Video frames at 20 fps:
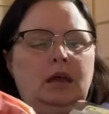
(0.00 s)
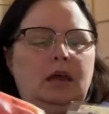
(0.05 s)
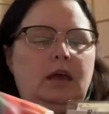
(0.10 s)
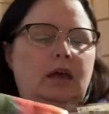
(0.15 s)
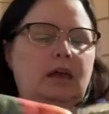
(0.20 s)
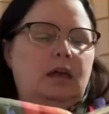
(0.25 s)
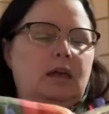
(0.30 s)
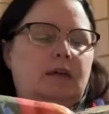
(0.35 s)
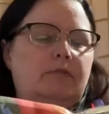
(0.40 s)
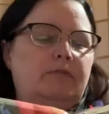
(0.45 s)

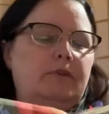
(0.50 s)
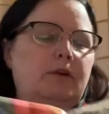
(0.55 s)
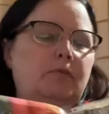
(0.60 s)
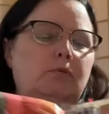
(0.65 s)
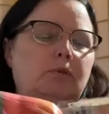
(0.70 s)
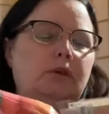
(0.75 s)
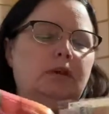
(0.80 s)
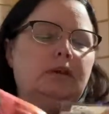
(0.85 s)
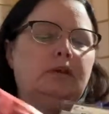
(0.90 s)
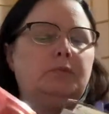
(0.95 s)
If I
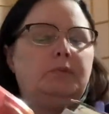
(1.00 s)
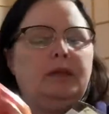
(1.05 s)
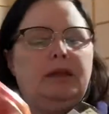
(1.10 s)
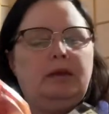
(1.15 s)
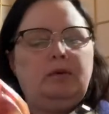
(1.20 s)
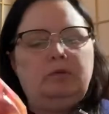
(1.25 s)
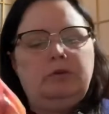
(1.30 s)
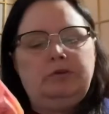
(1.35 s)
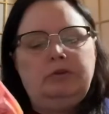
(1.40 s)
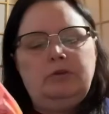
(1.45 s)
were going to
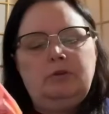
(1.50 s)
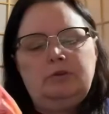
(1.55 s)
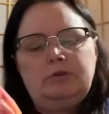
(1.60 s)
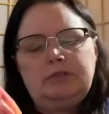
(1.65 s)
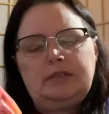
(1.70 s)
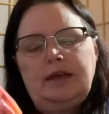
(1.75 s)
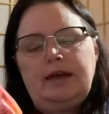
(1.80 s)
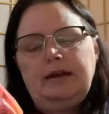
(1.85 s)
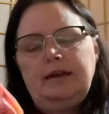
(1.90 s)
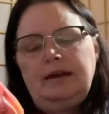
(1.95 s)
play with
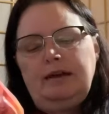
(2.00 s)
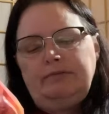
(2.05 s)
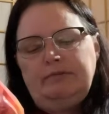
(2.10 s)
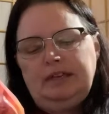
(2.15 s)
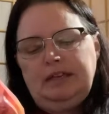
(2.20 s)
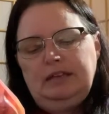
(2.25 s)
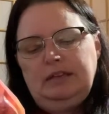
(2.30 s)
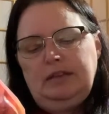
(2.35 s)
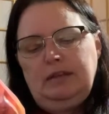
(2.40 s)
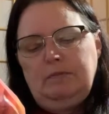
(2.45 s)
those, I'd have to
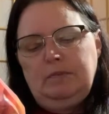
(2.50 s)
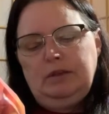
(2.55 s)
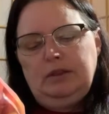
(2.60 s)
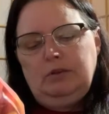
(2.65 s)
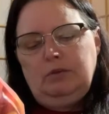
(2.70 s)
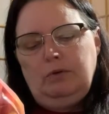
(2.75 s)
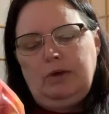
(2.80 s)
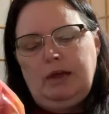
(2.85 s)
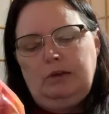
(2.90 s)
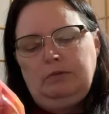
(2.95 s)
get them in the
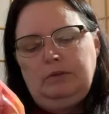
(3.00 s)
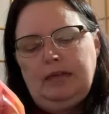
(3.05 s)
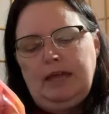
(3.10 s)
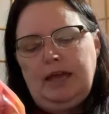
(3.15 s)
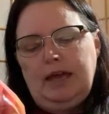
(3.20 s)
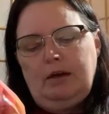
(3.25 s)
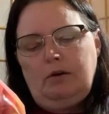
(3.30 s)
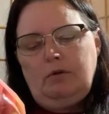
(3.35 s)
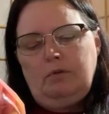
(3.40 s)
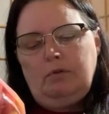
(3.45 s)
ground
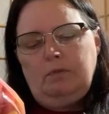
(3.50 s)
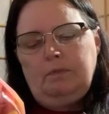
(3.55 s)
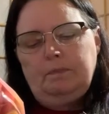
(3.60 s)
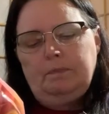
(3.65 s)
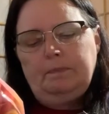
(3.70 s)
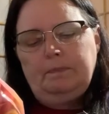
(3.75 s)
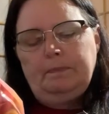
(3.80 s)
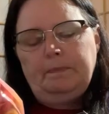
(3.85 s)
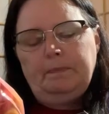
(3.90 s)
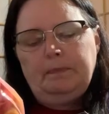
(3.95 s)
now.
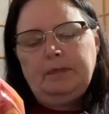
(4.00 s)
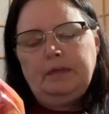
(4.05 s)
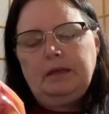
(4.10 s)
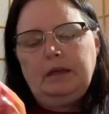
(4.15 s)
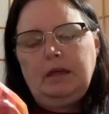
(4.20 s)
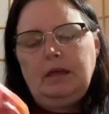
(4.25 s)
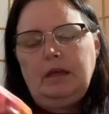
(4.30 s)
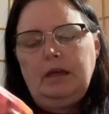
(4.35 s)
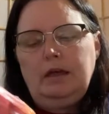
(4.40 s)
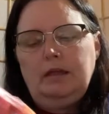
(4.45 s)

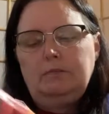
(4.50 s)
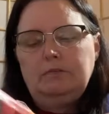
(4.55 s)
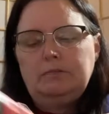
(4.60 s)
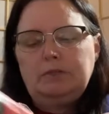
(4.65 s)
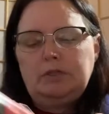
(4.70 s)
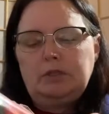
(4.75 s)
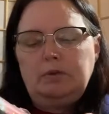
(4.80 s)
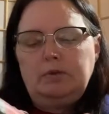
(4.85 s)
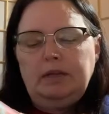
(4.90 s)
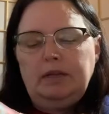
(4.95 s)
Um,
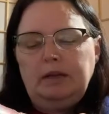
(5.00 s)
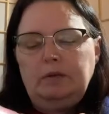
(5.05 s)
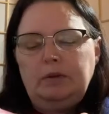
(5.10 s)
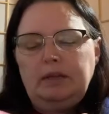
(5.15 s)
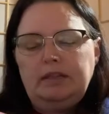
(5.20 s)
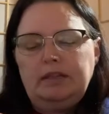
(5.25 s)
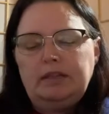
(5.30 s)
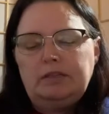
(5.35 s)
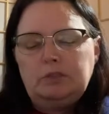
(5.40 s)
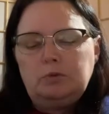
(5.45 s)
so anyway,
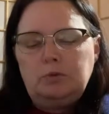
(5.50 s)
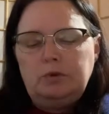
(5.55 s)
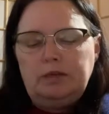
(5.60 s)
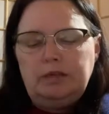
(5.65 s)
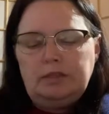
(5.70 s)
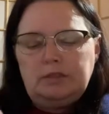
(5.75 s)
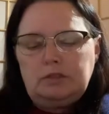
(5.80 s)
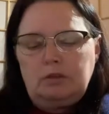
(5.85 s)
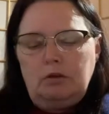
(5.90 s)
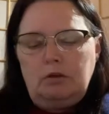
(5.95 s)
this one
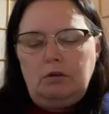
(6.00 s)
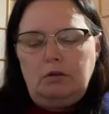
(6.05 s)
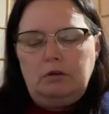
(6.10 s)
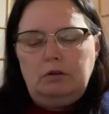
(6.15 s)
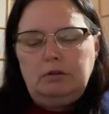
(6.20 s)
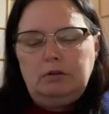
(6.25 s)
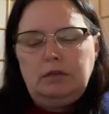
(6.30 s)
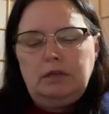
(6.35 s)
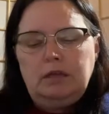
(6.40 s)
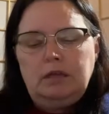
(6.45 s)
is
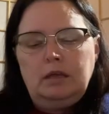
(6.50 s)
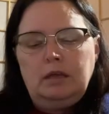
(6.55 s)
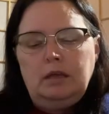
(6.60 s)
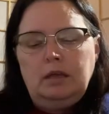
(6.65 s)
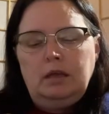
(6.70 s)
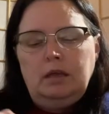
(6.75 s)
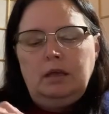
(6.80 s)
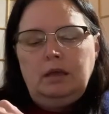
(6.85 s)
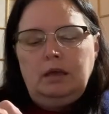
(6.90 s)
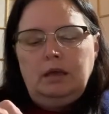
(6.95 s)
called,
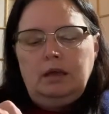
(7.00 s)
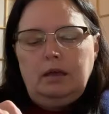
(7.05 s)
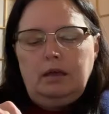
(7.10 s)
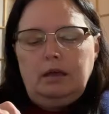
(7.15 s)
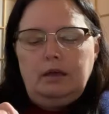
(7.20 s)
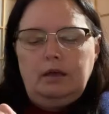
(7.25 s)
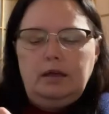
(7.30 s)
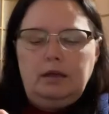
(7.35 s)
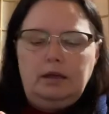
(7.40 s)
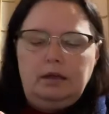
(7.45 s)

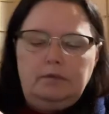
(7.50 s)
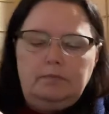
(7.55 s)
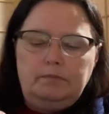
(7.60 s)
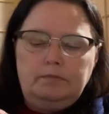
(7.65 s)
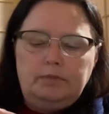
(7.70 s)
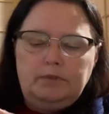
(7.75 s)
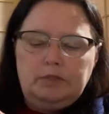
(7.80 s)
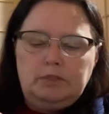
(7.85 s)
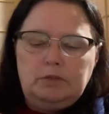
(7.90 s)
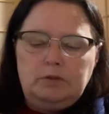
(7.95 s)
um,
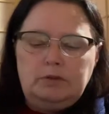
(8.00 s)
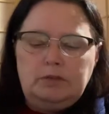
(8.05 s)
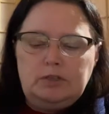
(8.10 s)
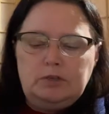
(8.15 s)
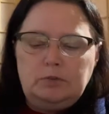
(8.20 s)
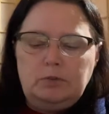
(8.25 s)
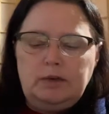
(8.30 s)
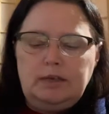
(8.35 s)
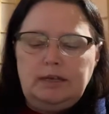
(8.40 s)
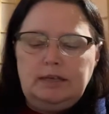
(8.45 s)
so
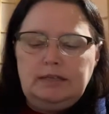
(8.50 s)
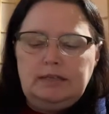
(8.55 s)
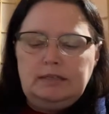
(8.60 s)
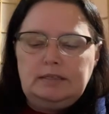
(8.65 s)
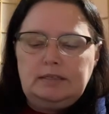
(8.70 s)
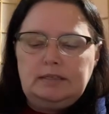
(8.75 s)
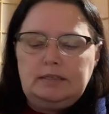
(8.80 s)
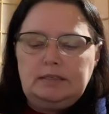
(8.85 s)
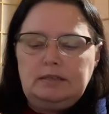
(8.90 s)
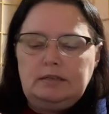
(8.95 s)
this one
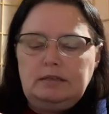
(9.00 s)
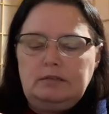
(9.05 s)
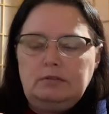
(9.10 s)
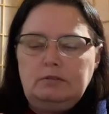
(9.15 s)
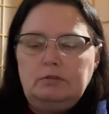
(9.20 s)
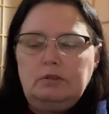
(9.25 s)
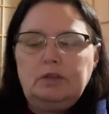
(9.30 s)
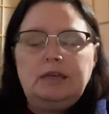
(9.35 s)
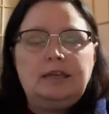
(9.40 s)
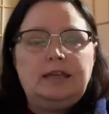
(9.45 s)
is
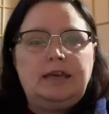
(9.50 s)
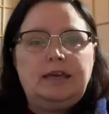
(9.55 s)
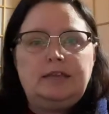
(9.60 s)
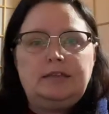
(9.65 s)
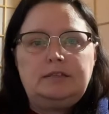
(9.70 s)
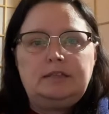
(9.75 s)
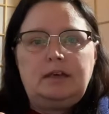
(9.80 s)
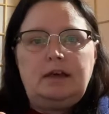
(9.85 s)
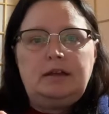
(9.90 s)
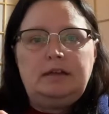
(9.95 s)
looking like
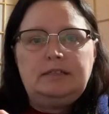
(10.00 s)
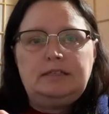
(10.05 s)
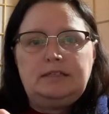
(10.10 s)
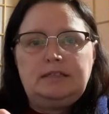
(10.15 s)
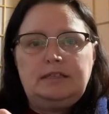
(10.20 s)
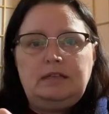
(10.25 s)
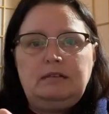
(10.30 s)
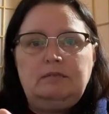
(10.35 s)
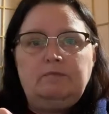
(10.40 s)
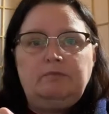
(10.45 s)
it's got its
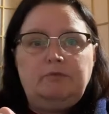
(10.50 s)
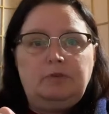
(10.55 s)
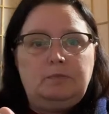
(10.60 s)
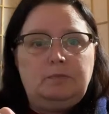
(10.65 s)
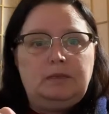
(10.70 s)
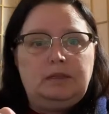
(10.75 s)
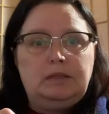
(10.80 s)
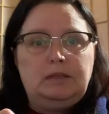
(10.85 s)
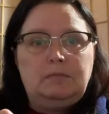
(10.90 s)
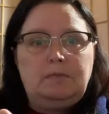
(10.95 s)
theme
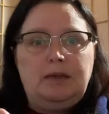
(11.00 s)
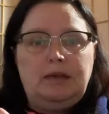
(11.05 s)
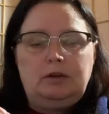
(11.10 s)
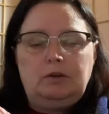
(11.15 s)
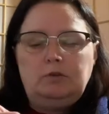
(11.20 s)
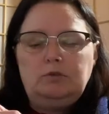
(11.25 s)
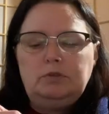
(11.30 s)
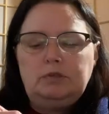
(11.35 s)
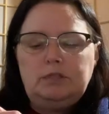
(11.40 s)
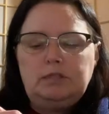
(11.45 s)
from the
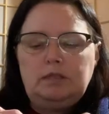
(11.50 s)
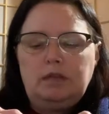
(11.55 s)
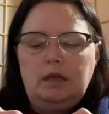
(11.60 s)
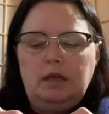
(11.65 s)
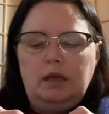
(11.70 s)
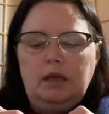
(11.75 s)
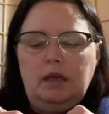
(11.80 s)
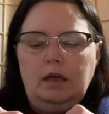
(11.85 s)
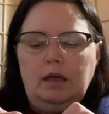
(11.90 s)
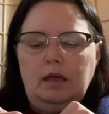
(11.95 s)
tomatoes.
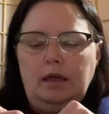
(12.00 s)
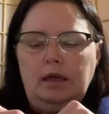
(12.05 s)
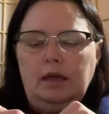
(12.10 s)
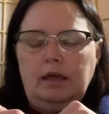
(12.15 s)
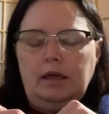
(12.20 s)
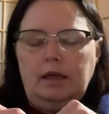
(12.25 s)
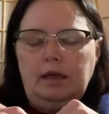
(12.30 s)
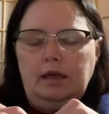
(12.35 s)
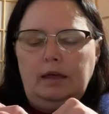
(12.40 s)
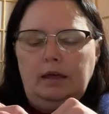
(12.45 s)

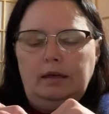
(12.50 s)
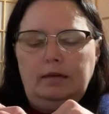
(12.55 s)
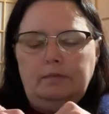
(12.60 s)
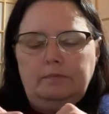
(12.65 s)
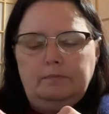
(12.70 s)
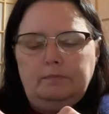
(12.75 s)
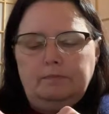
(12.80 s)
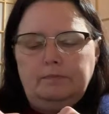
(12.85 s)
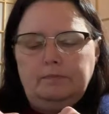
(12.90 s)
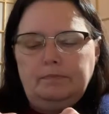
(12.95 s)

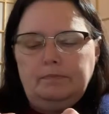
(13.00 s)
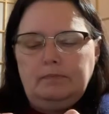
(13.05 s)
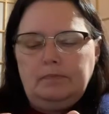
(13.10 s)
Um,